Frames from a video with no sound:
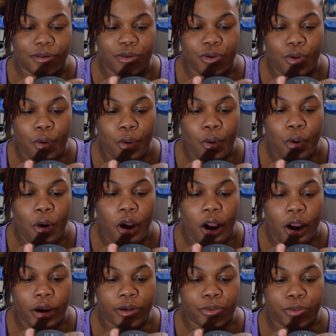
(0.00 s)
No
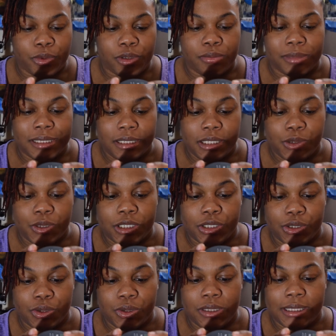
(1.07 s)
hardwood material used